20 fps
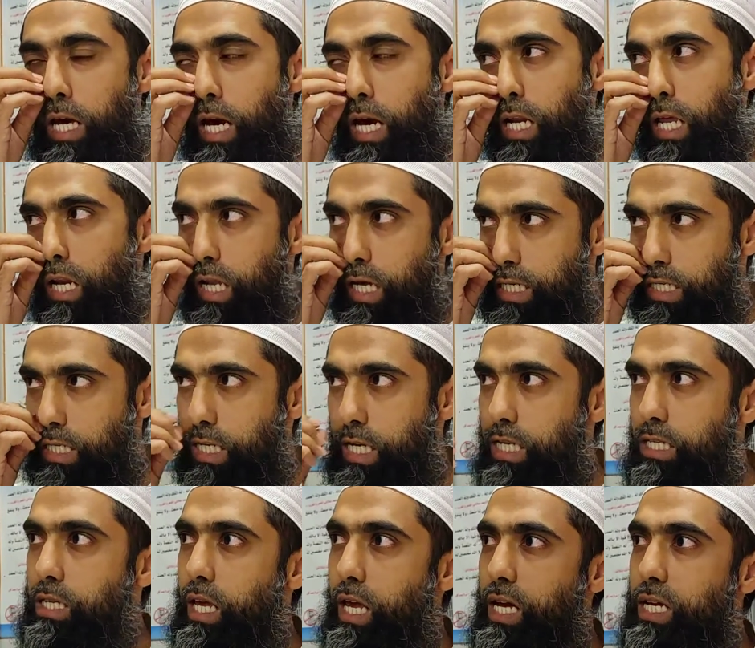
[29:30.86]
And Allah
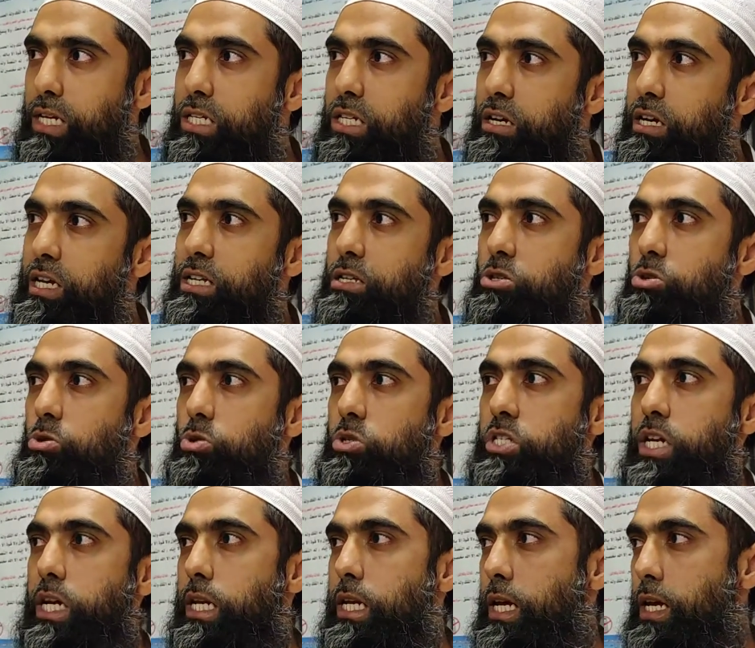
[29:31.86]
says, enter into
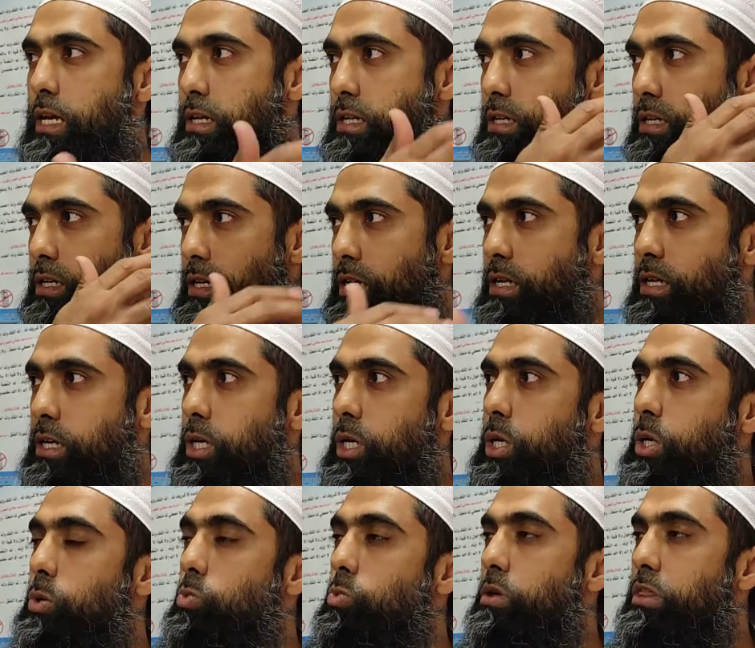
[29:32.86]
Jannah
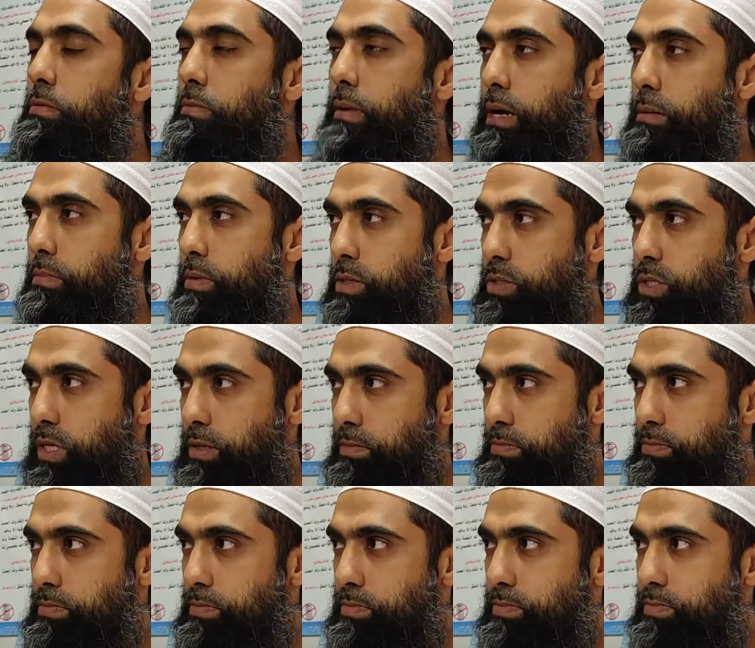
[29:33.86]
with my mercy.
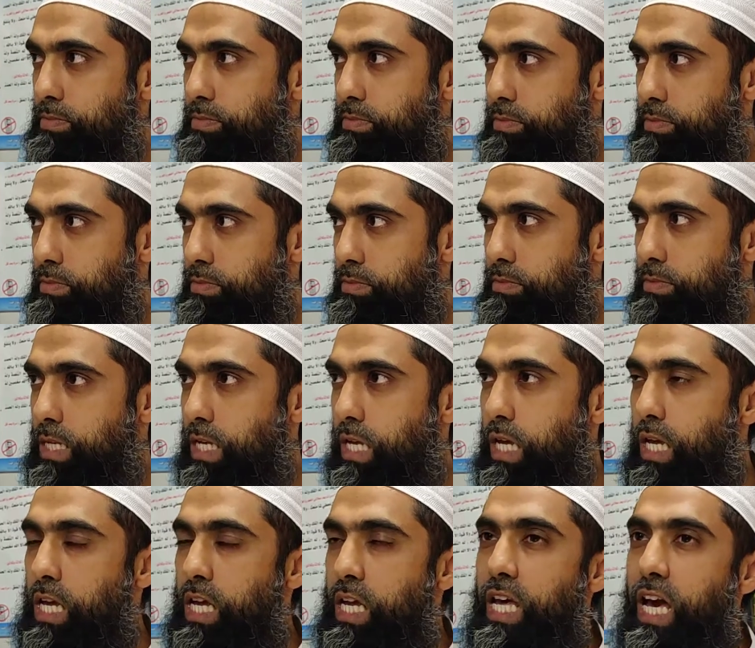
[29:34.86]

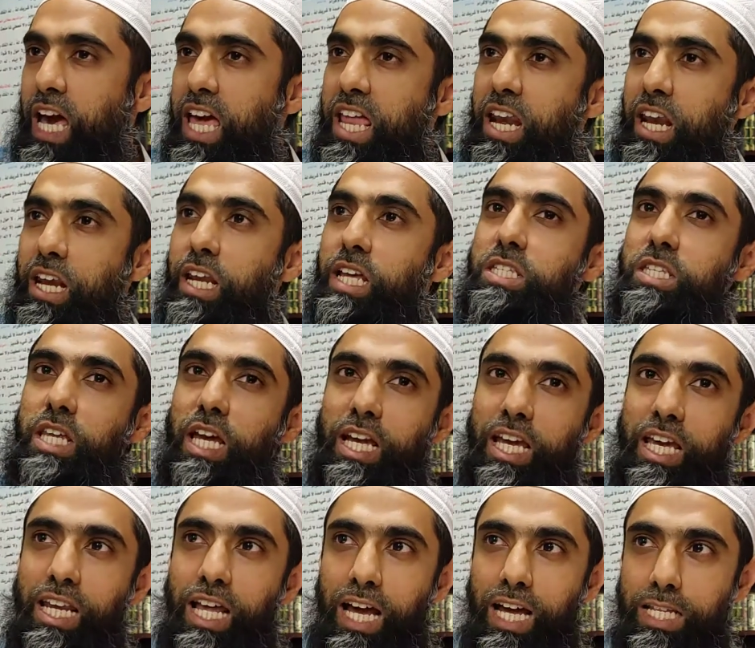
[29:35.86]
And in a
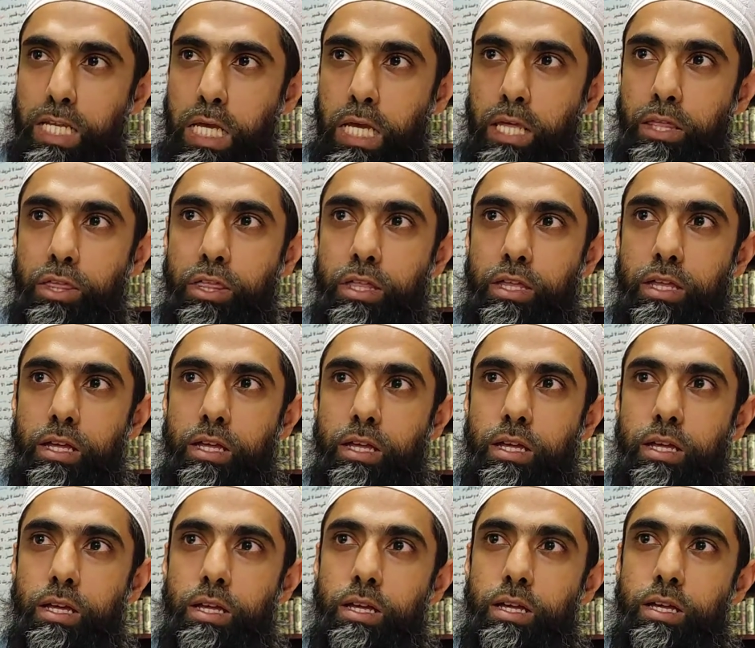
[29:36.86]
second hadith,
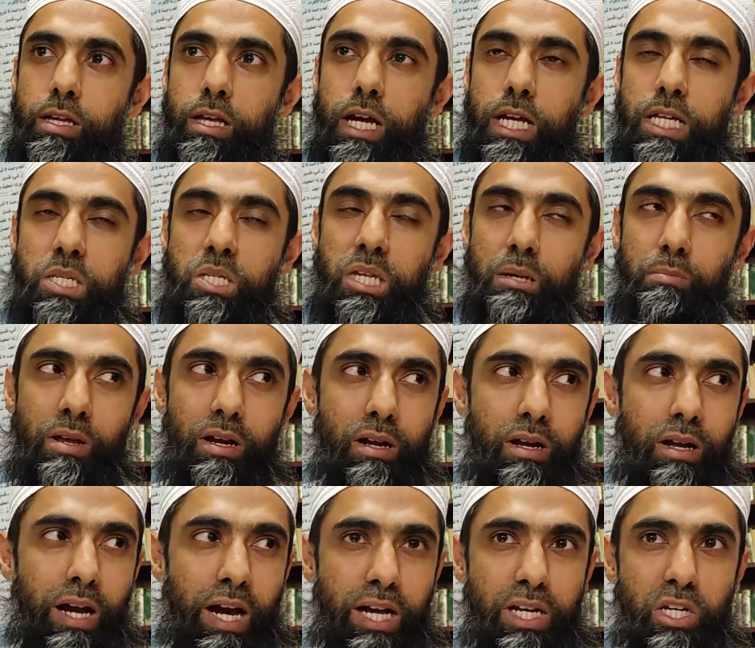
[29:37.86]
a similar
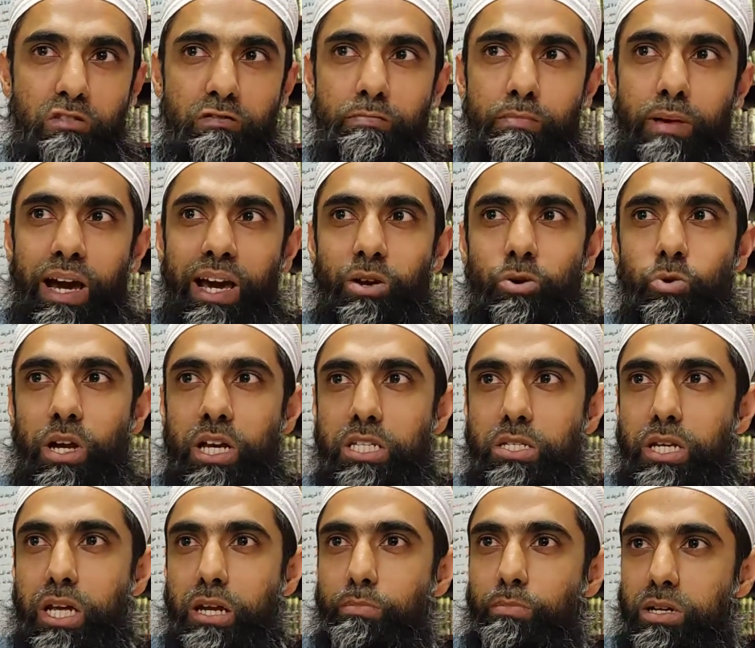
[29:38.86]
kind of man who has
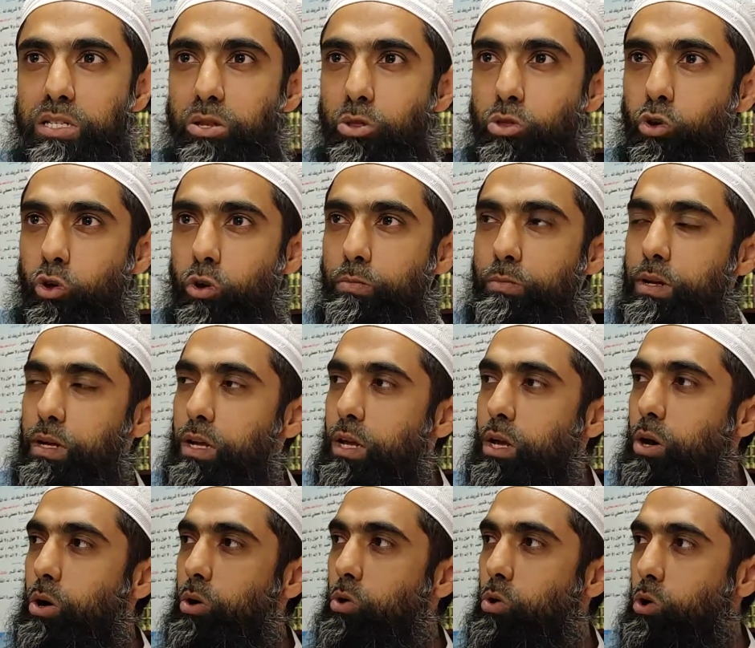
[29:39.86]
done much dhulm,
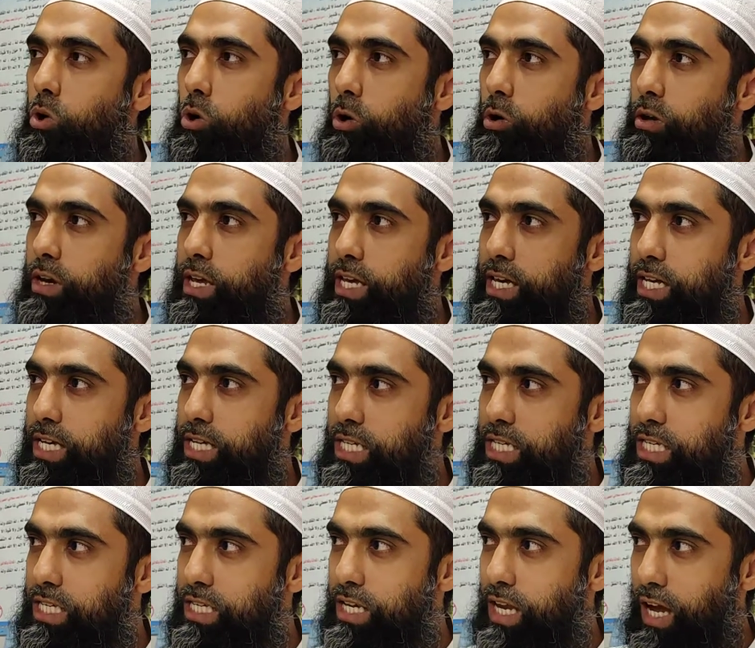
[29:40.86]
all
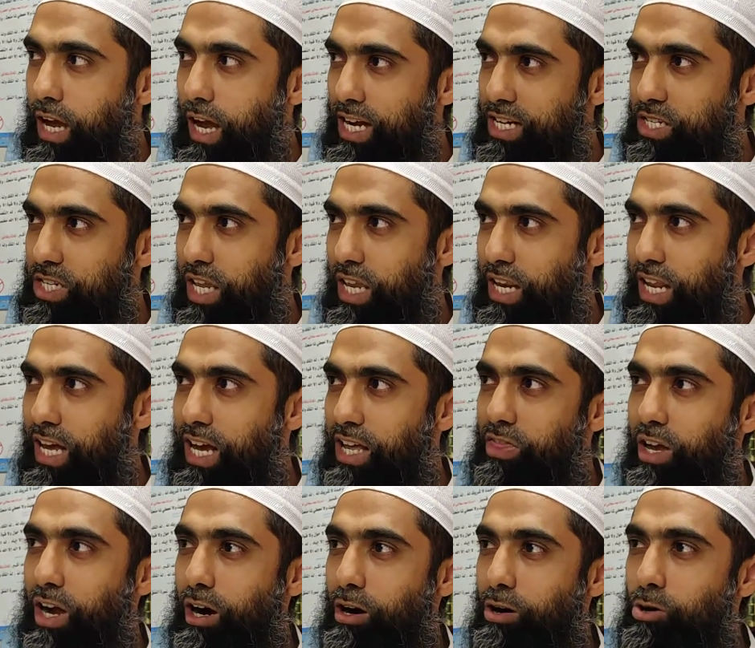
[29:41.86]
his hasanat
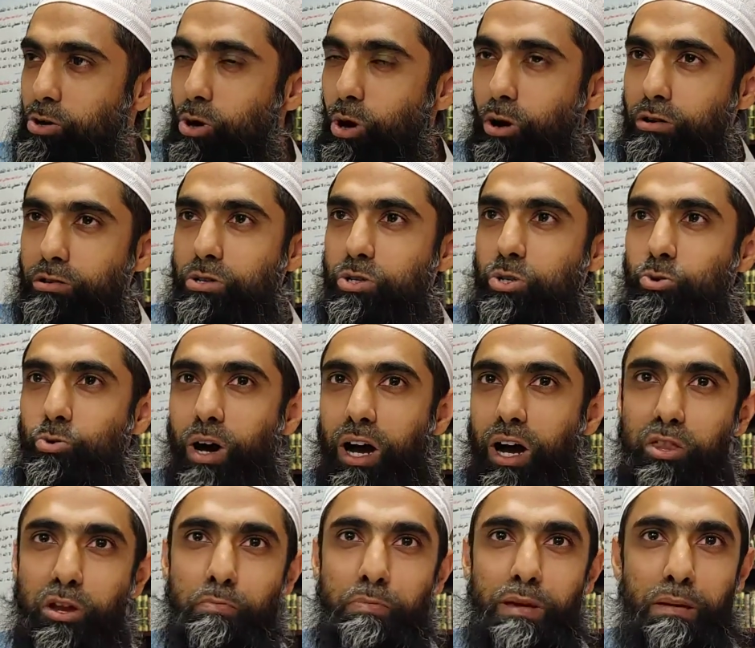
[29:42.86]
are gone to
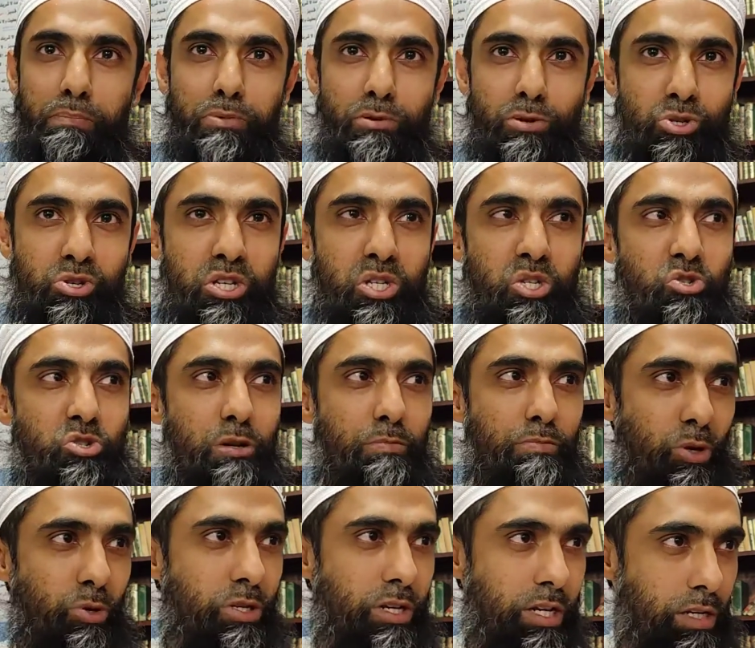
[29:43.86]
other people,
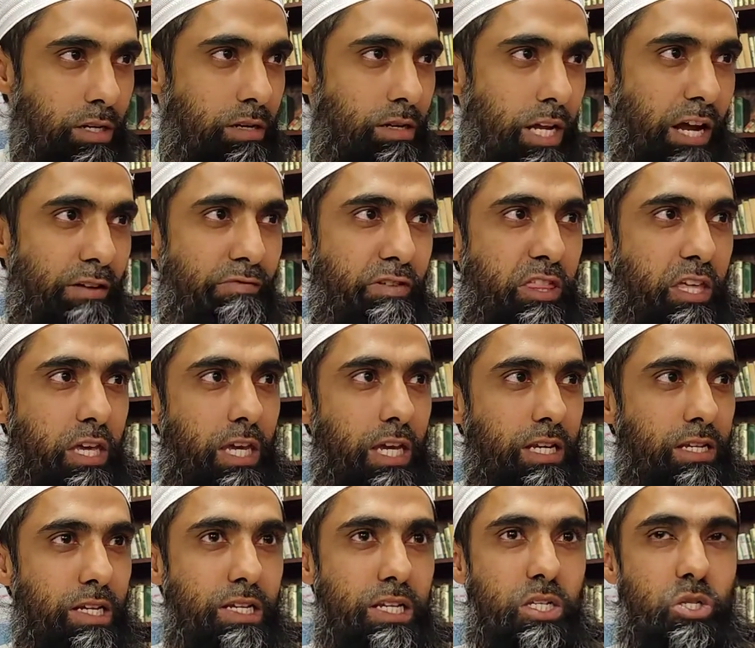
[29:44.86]
distributed. Everything he
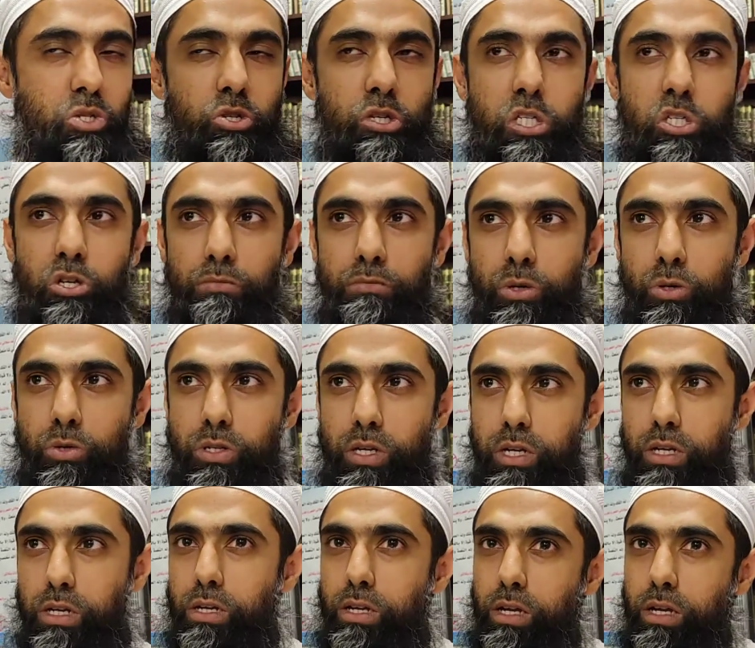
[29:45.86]
did is distributed.